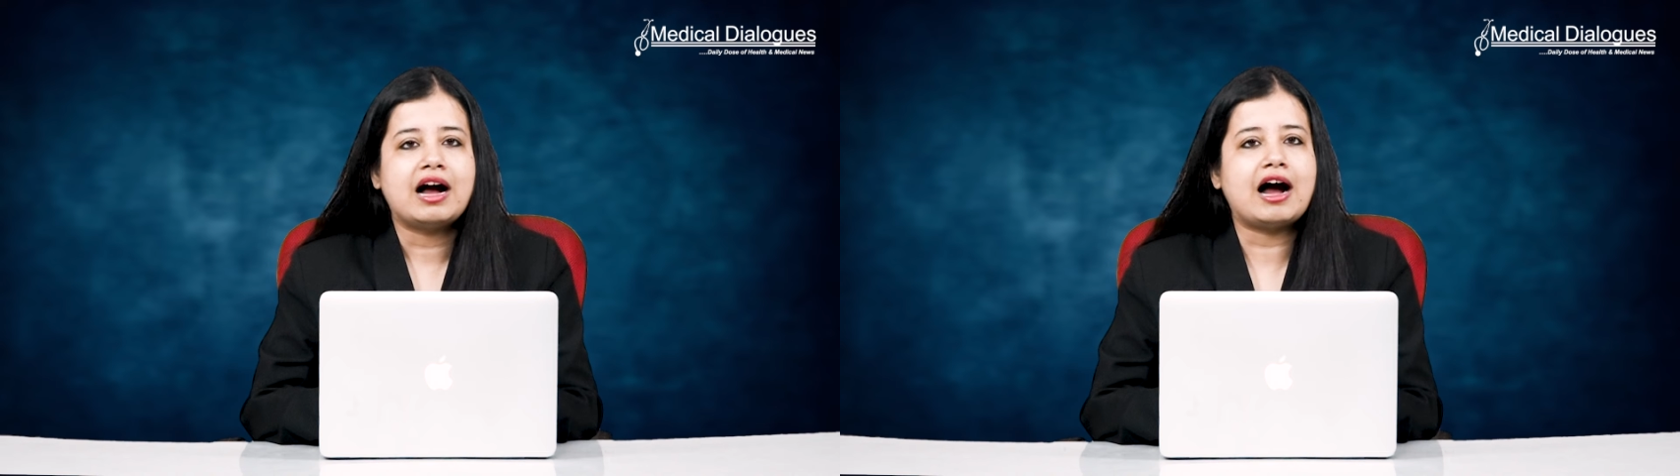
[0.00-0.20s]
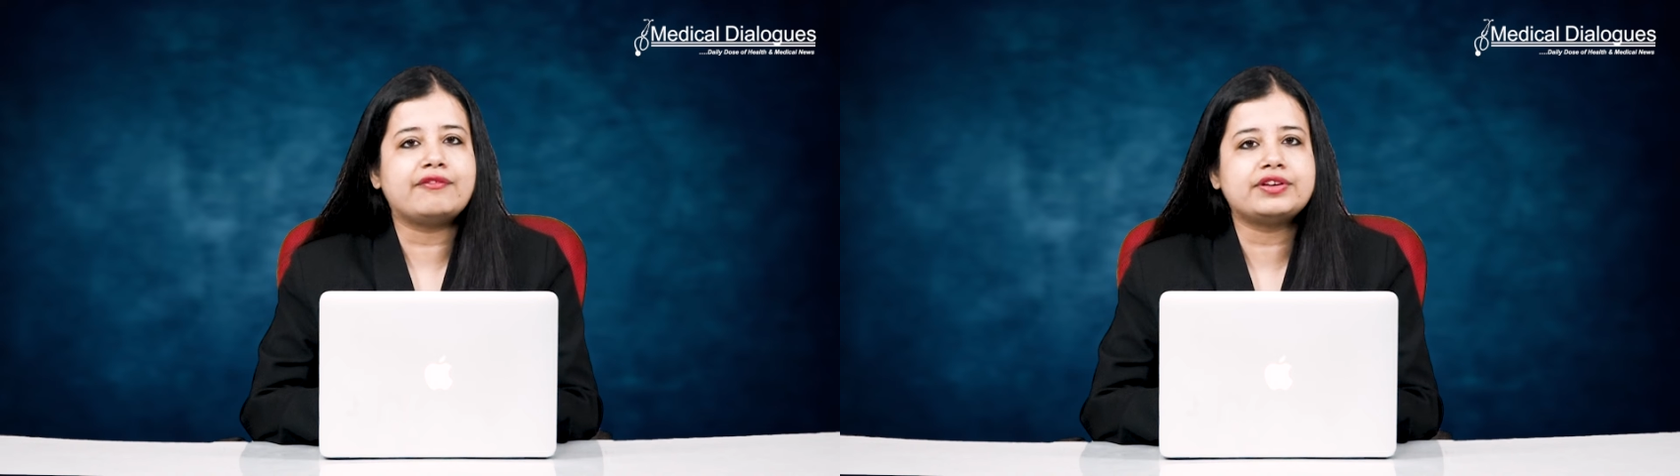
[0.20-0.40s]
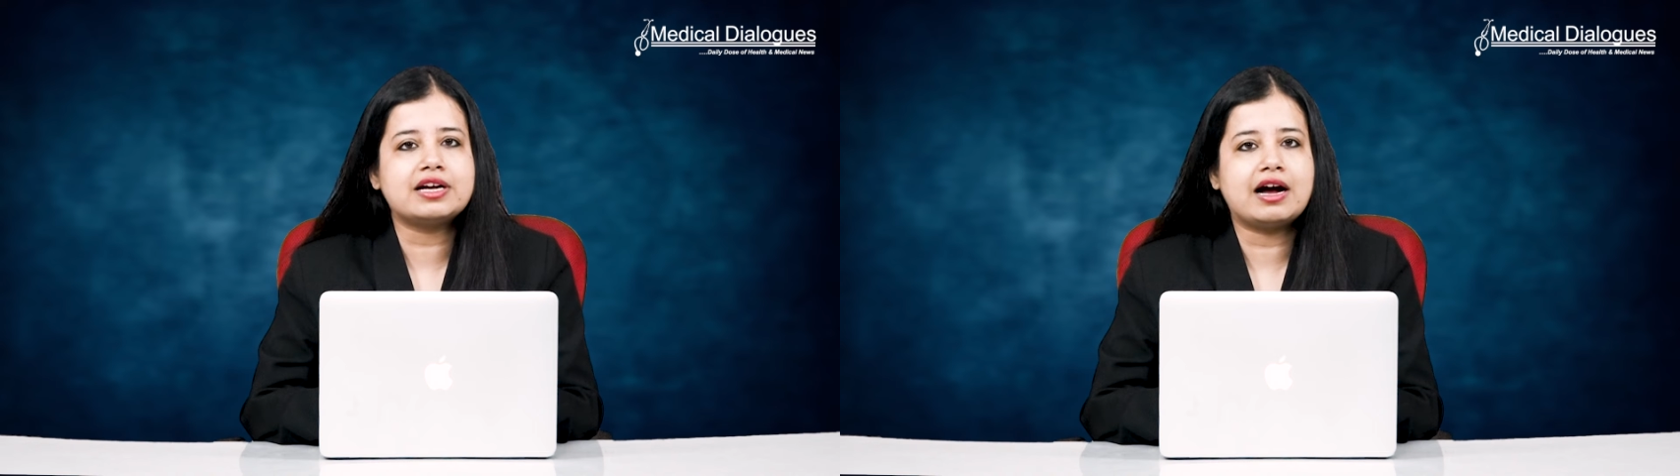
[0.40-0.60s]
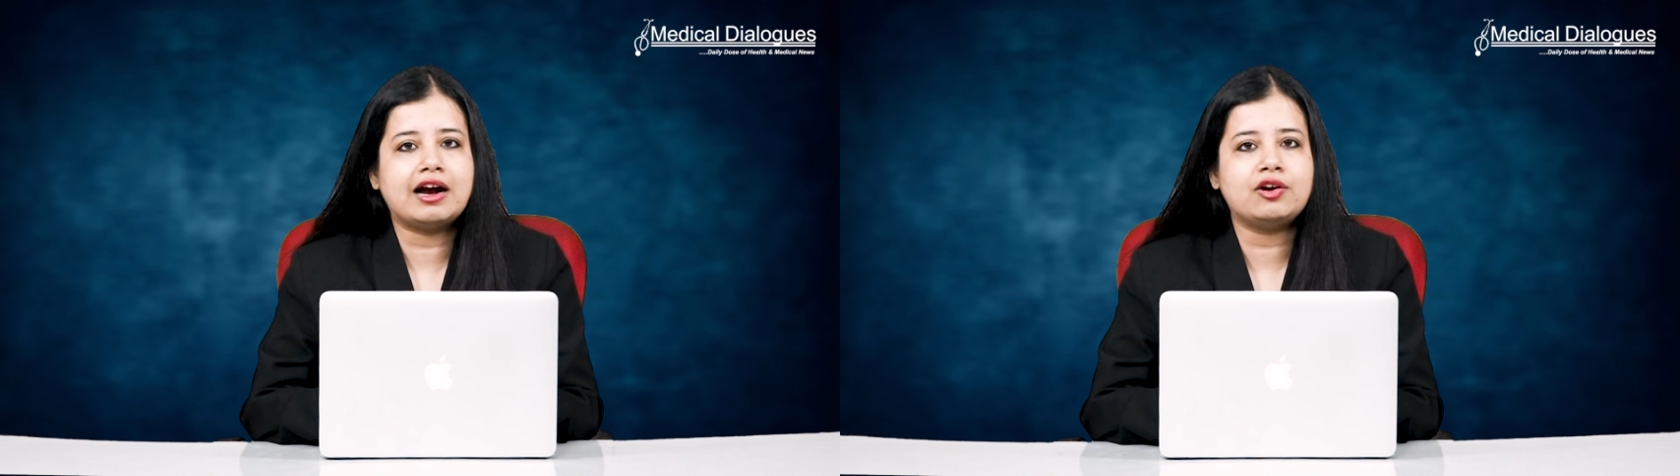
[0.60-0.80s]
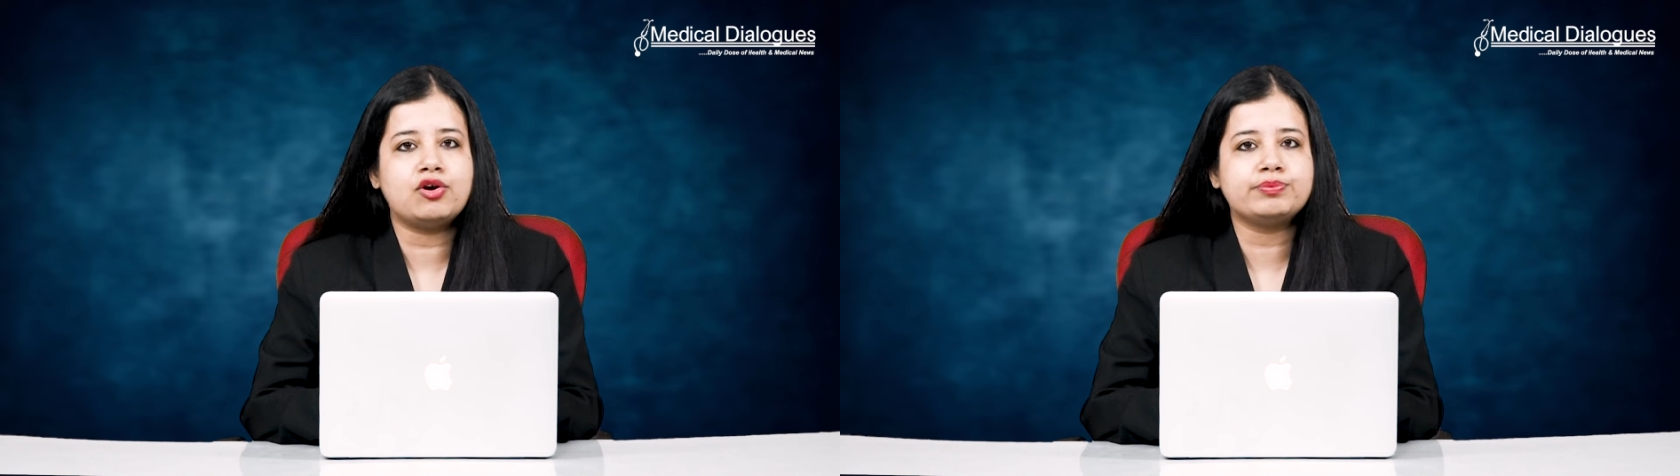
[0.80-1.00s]
After the
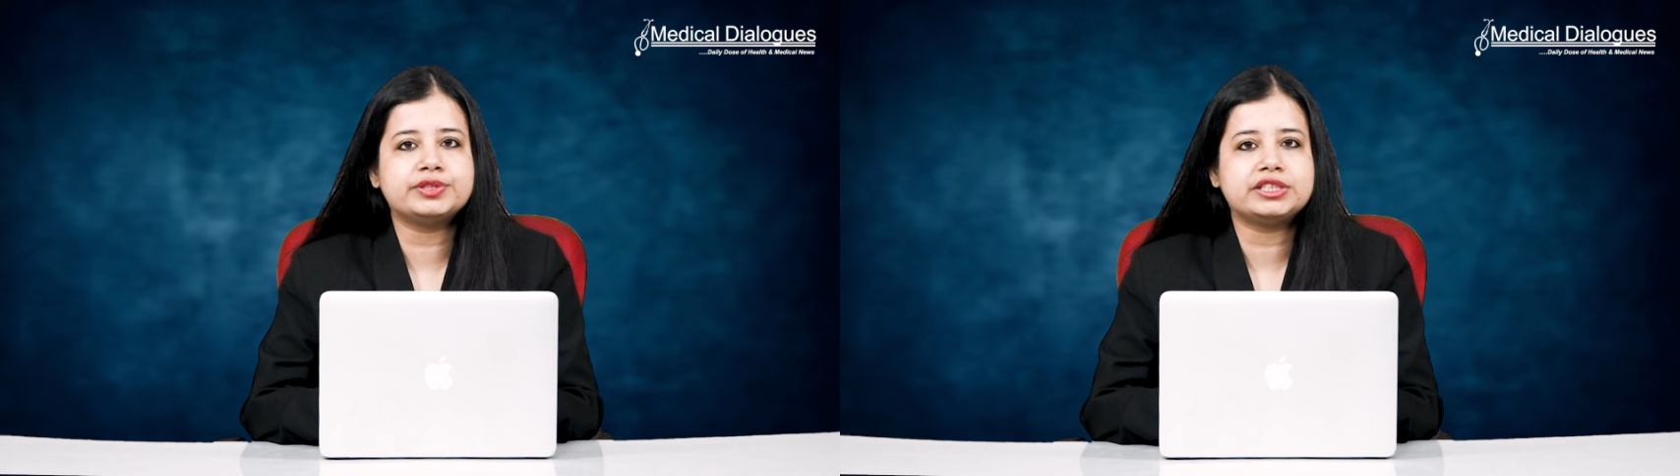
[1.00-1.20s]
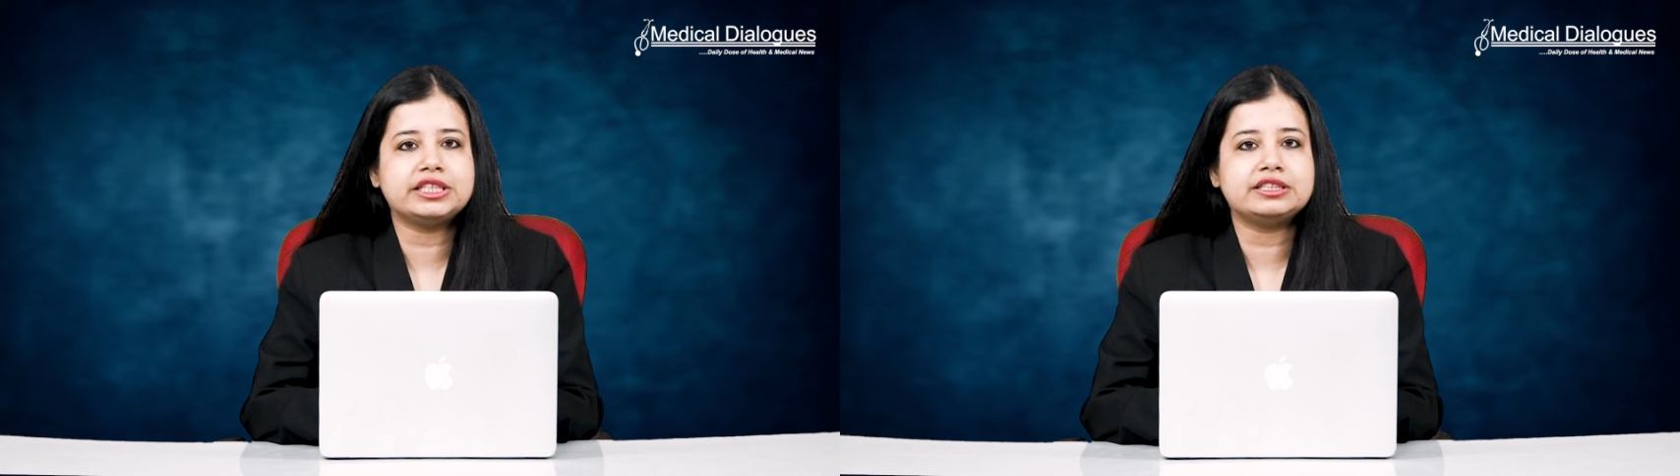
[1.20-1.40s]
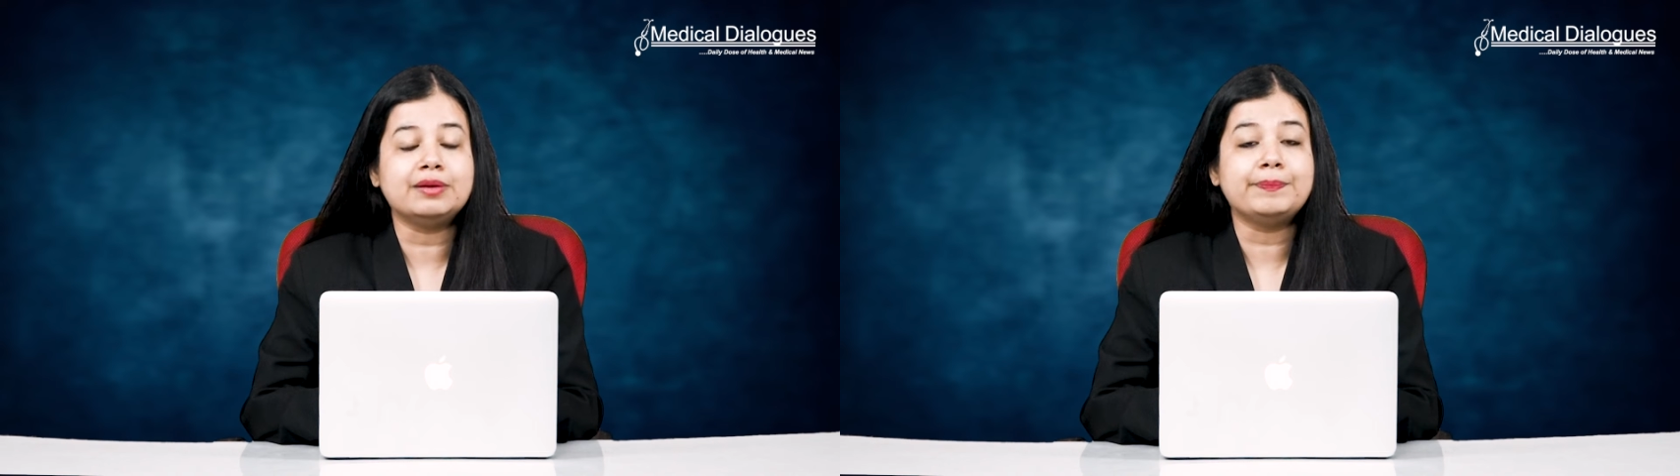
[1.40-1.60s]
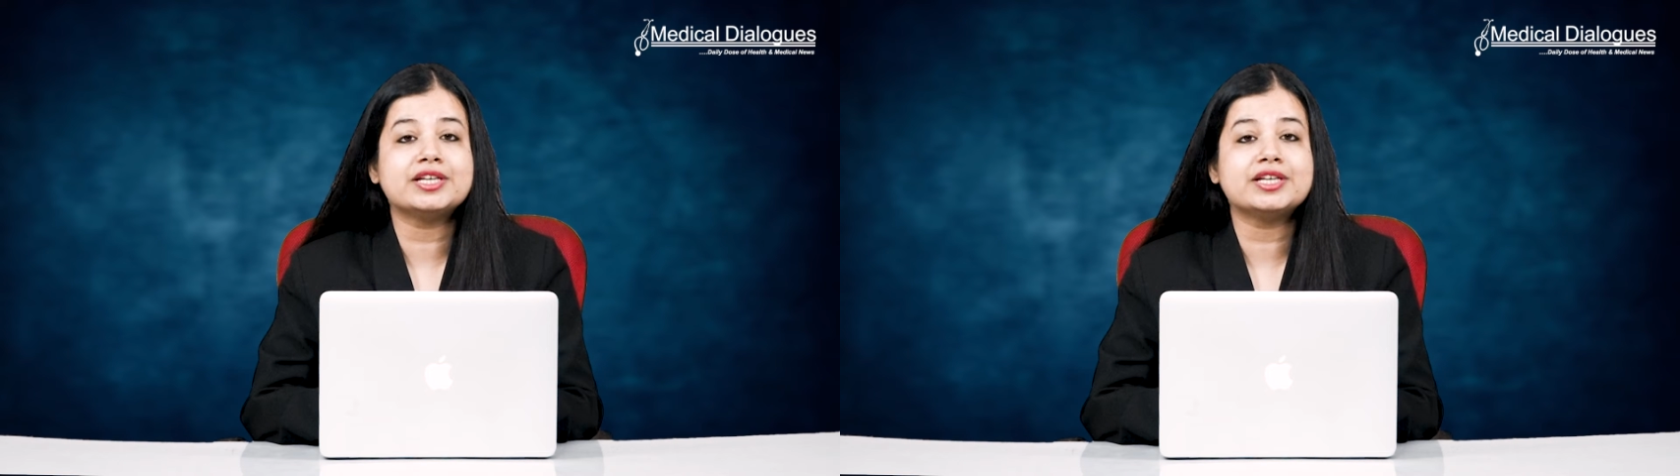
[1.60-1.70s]
hour long procedure,